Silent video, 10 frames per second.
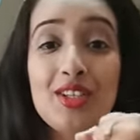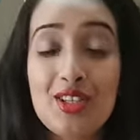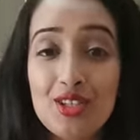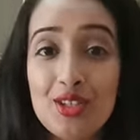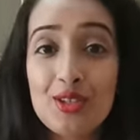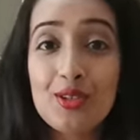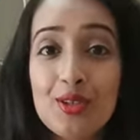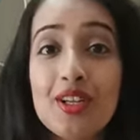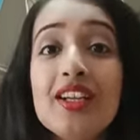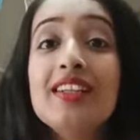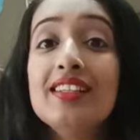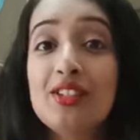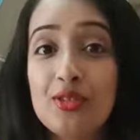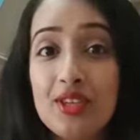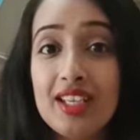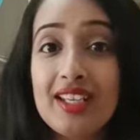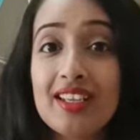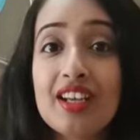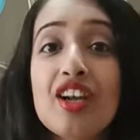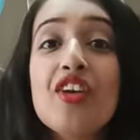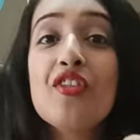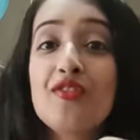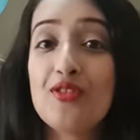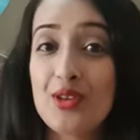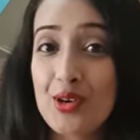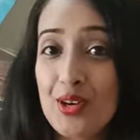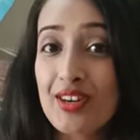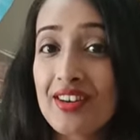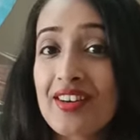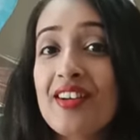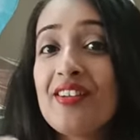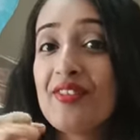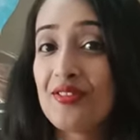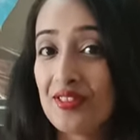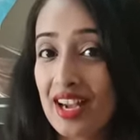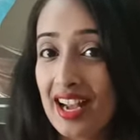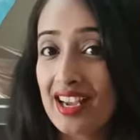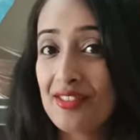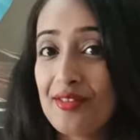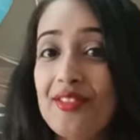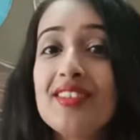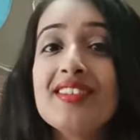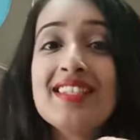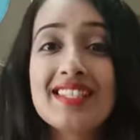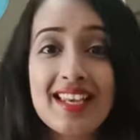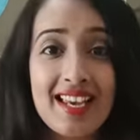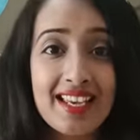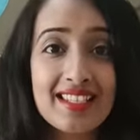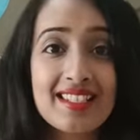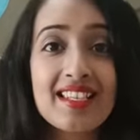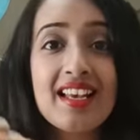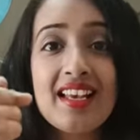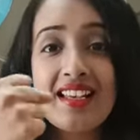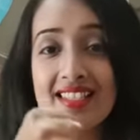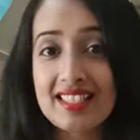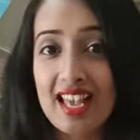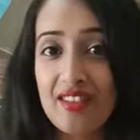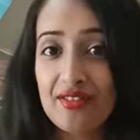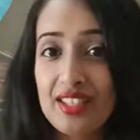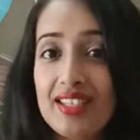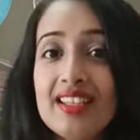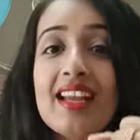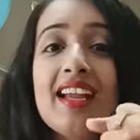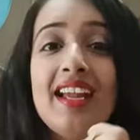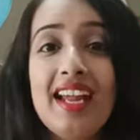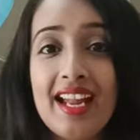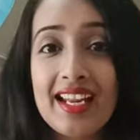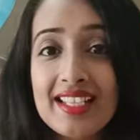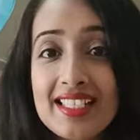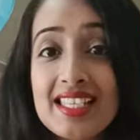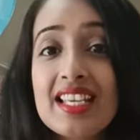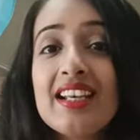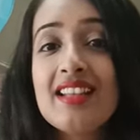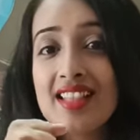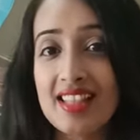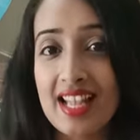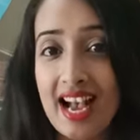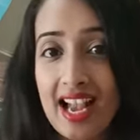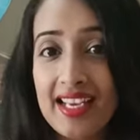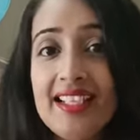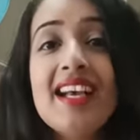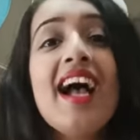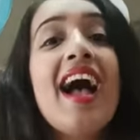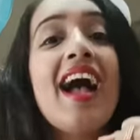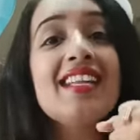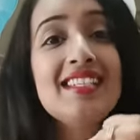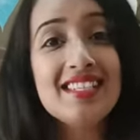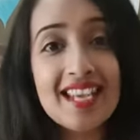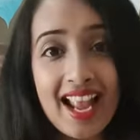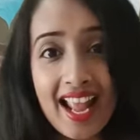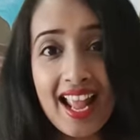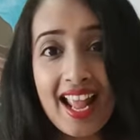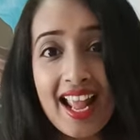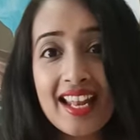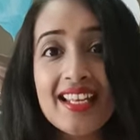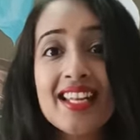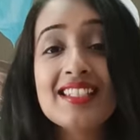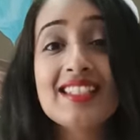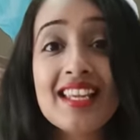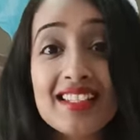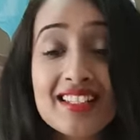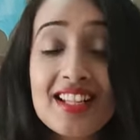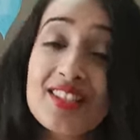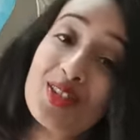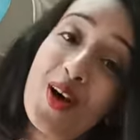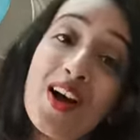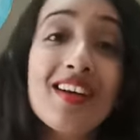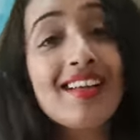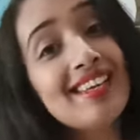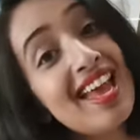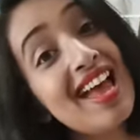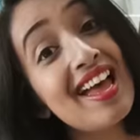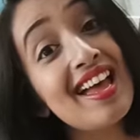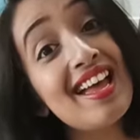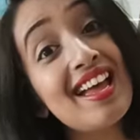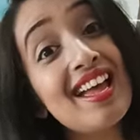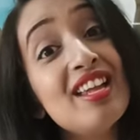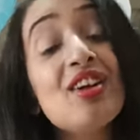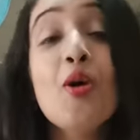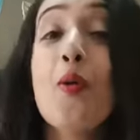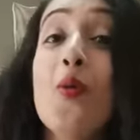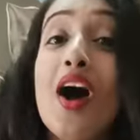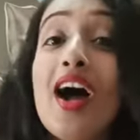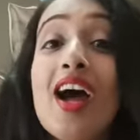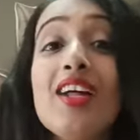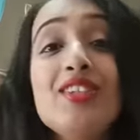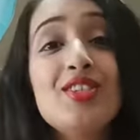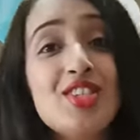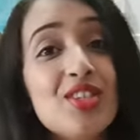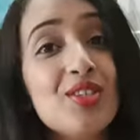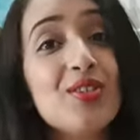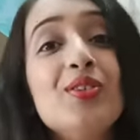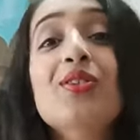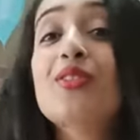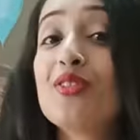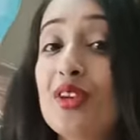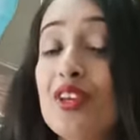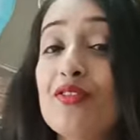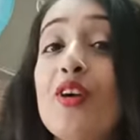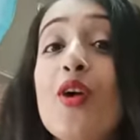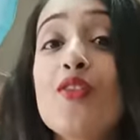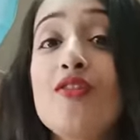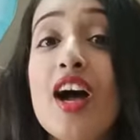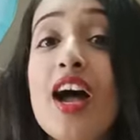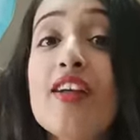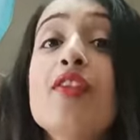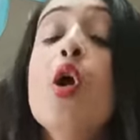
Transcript: 2, 3, 4, 5, 6, 7, 8, 9. And 10. Let's sing the song again. 1, 2, 3, 4, 5.